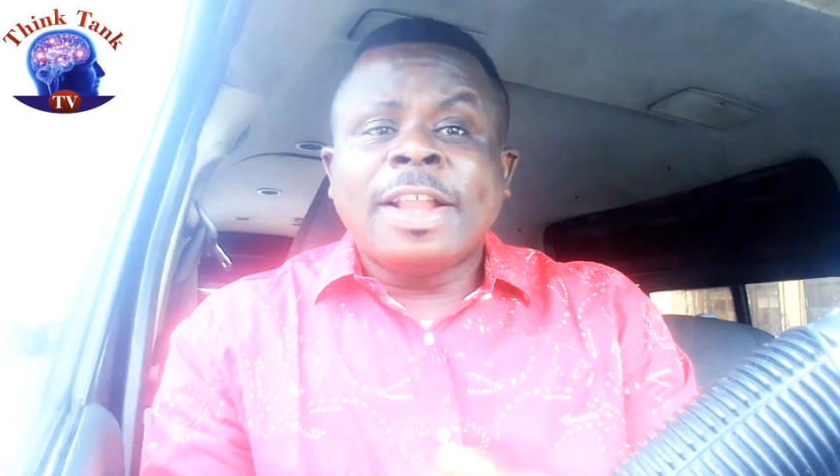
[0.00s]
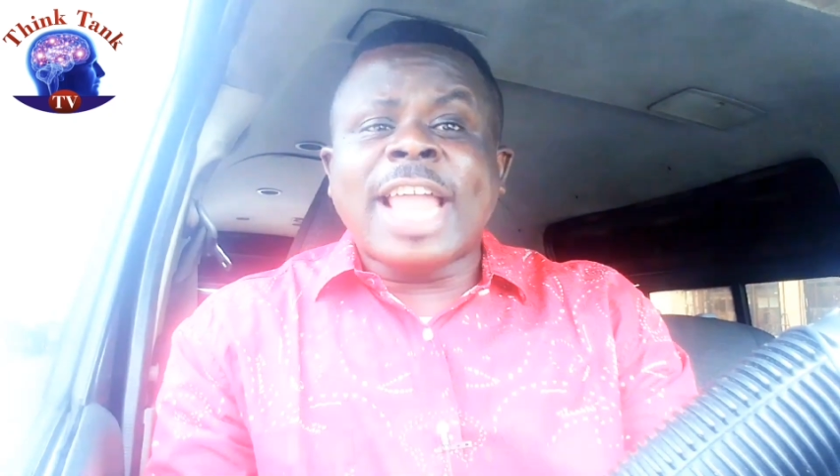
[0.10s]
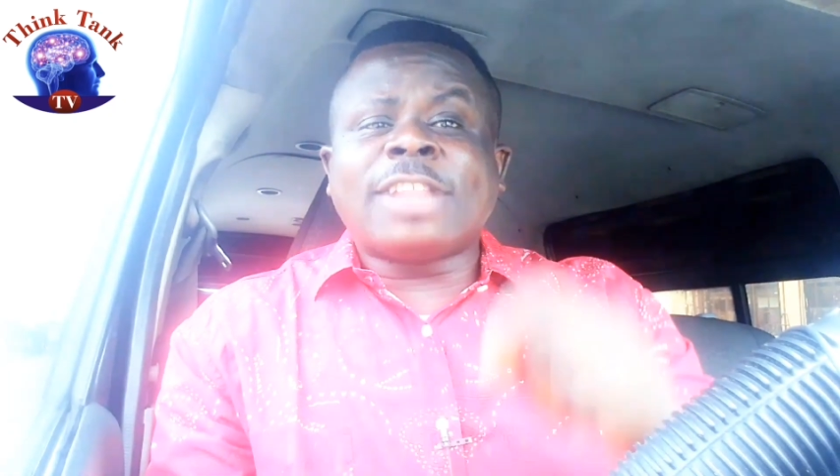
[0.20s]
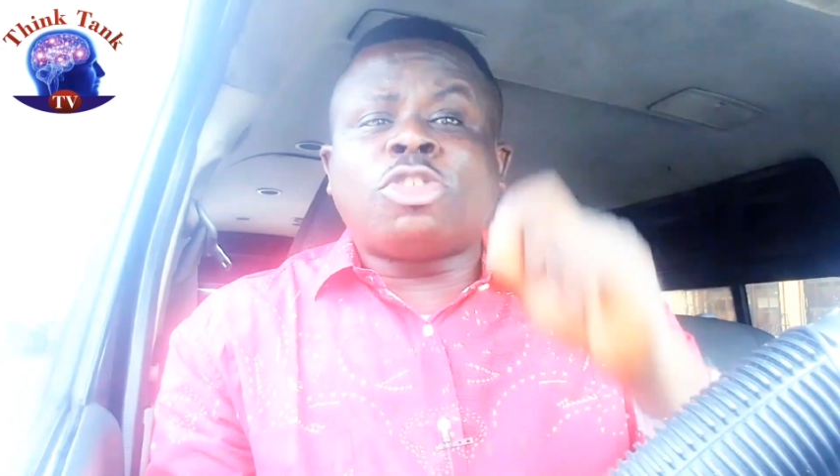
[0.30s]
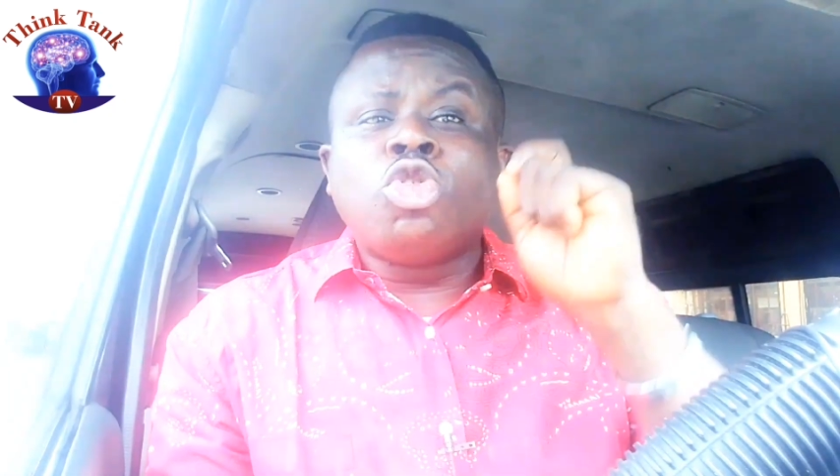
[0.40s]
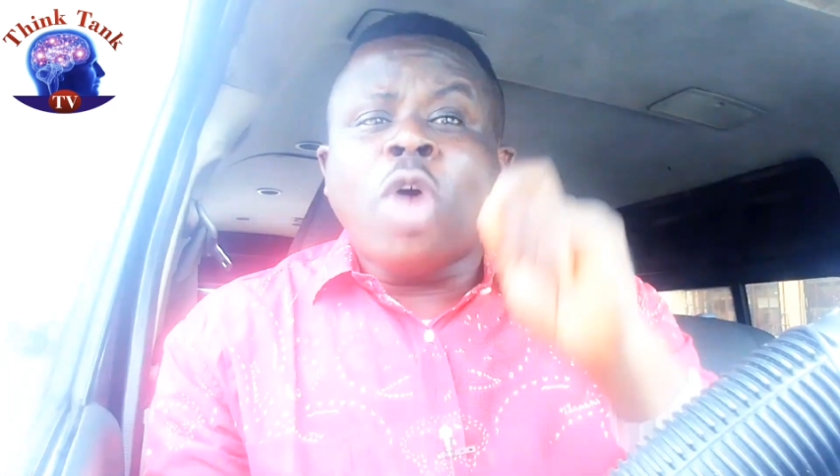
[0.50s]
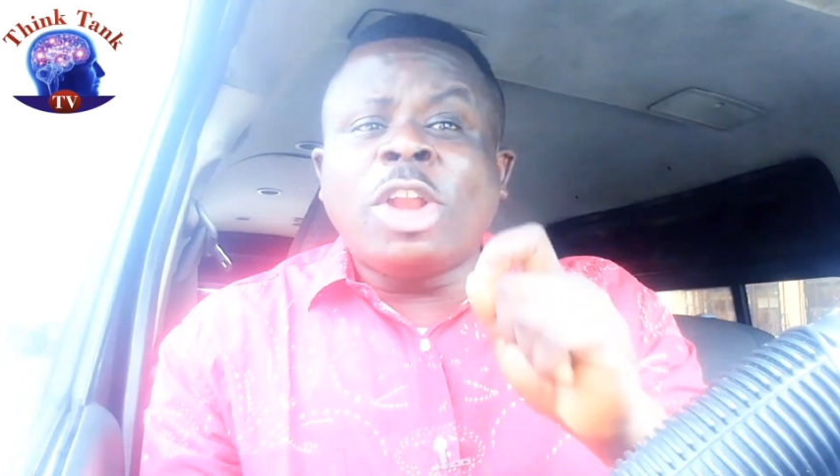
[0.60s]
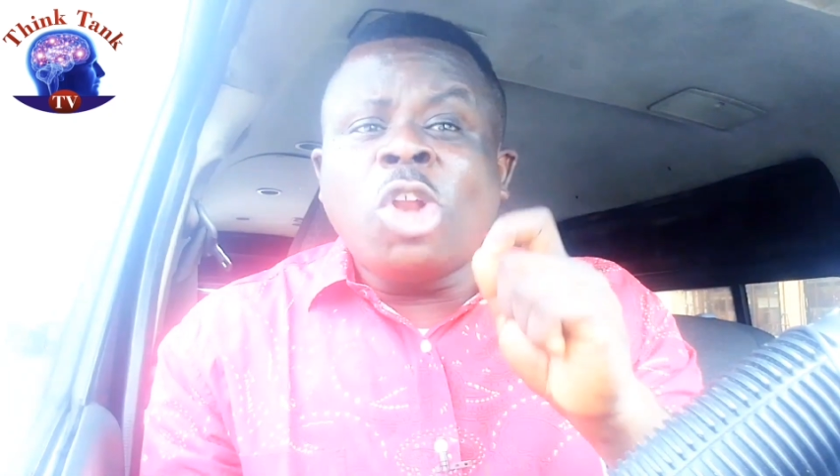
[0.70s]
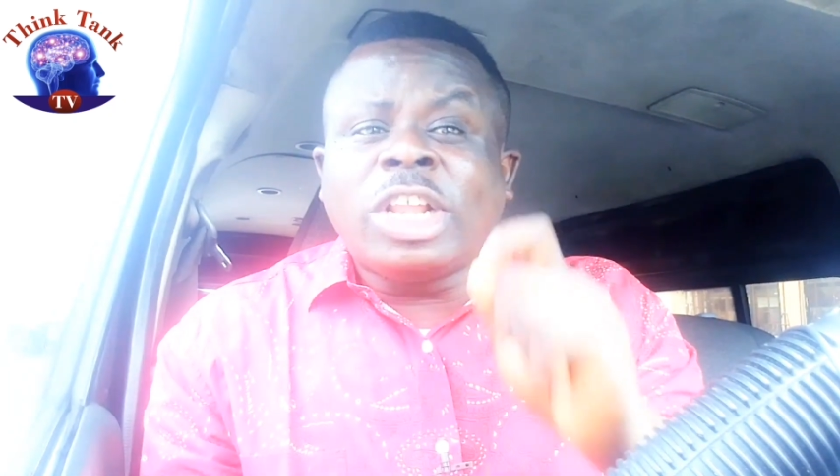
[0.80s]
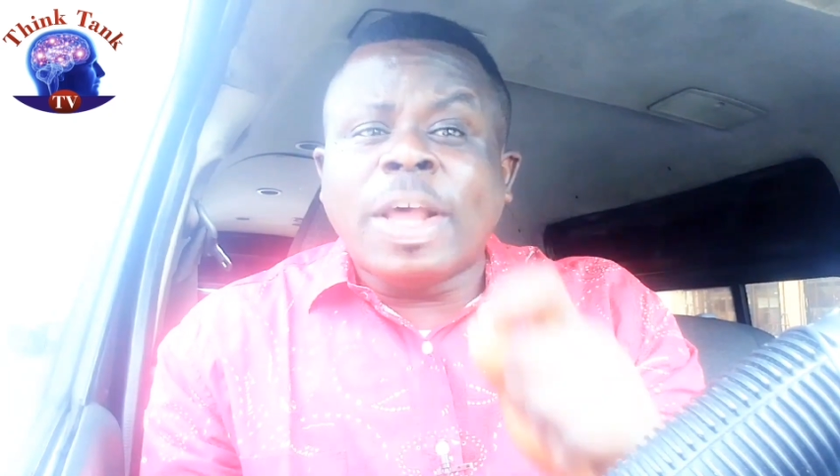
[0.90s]
that you are
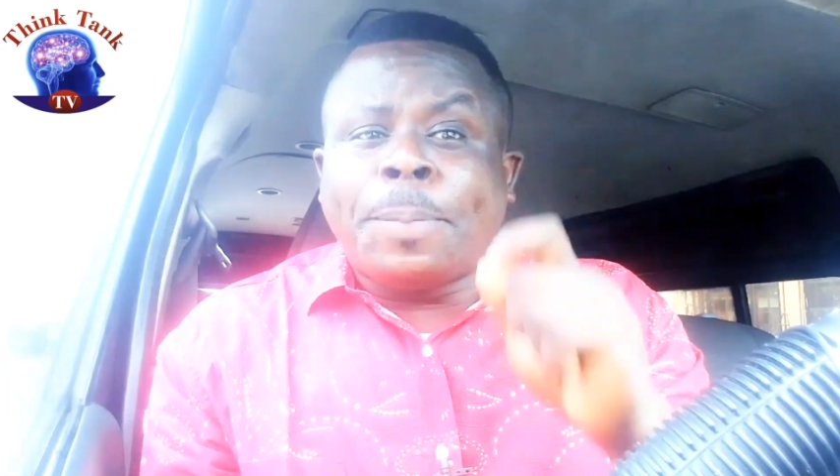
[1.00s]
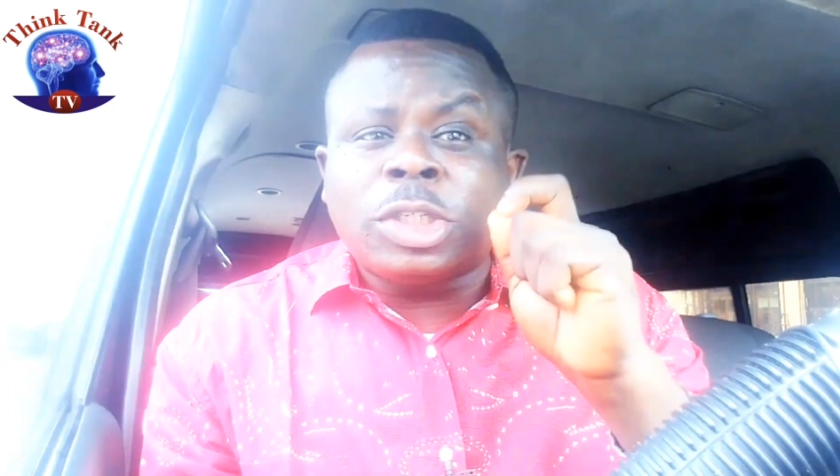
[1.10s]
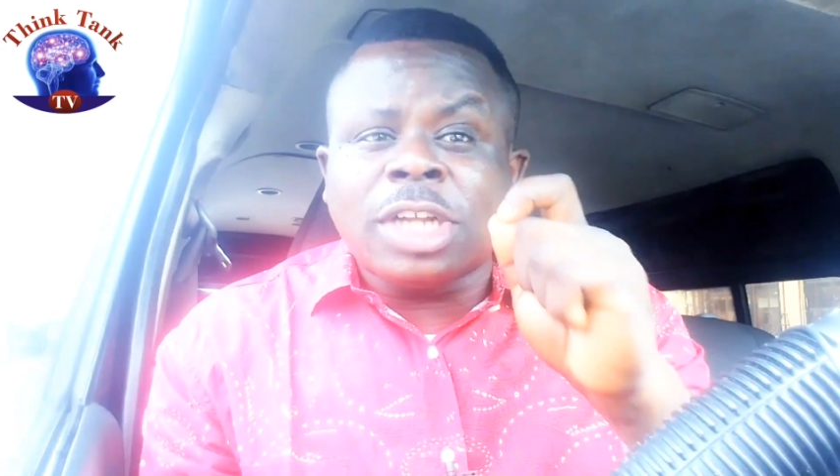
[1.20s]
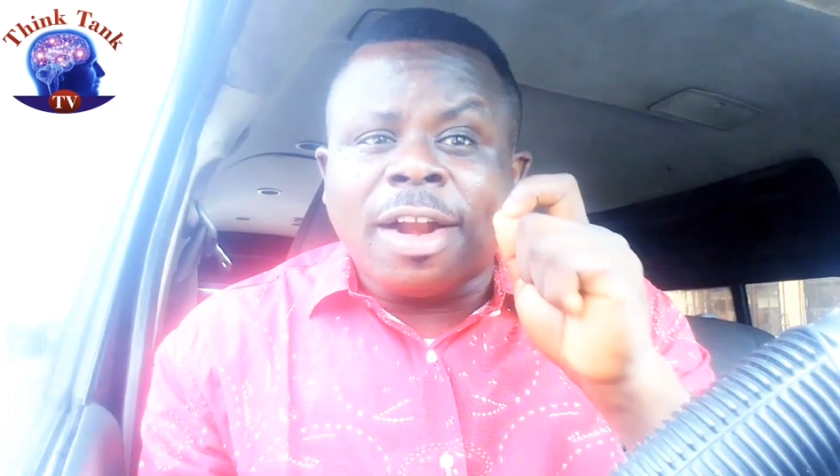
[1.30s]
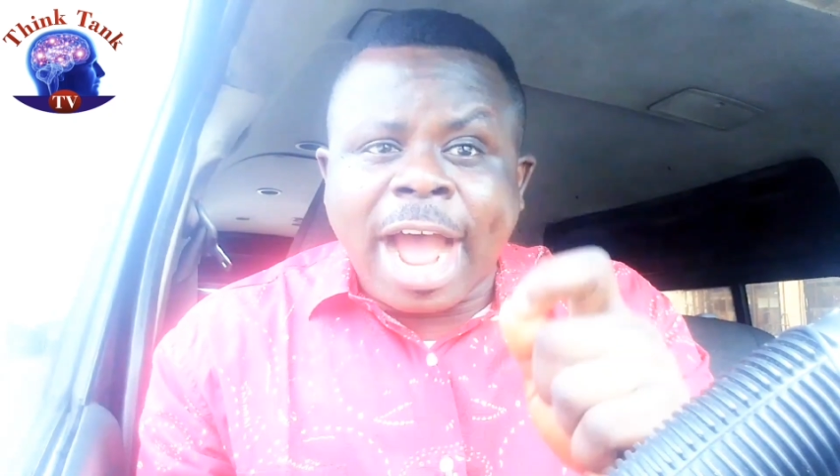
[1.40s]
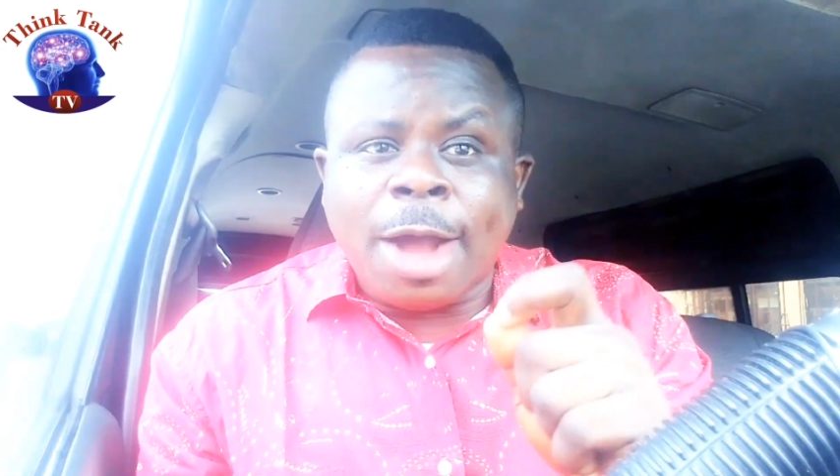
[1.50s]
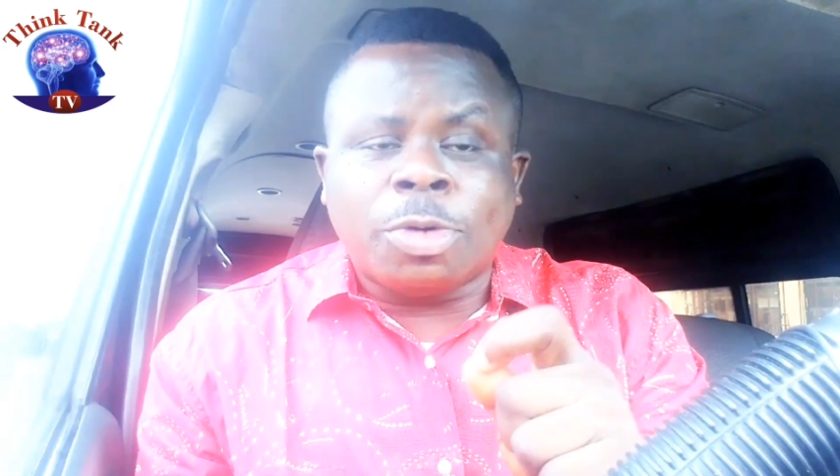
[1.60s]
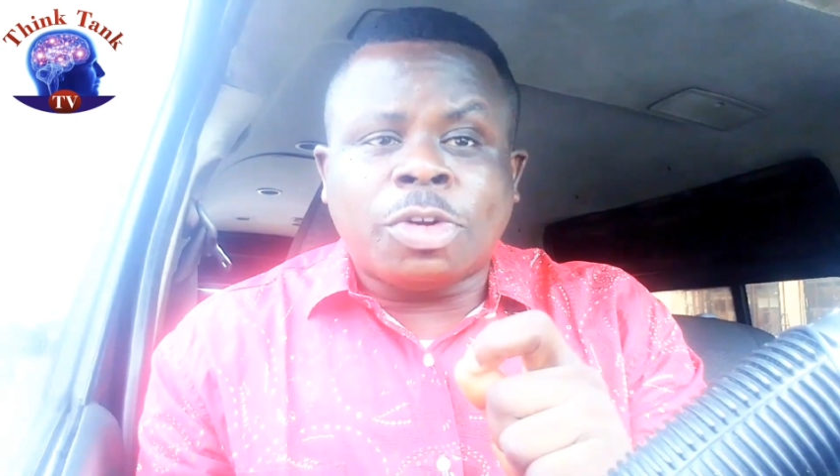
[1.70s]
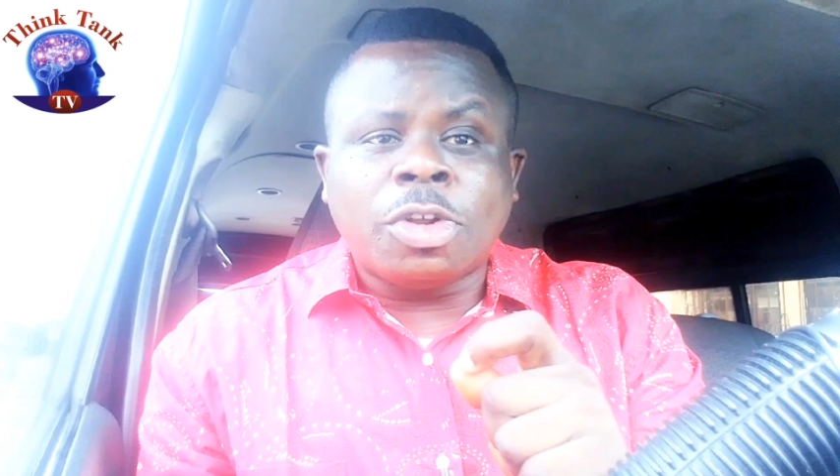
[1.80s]
not a push around,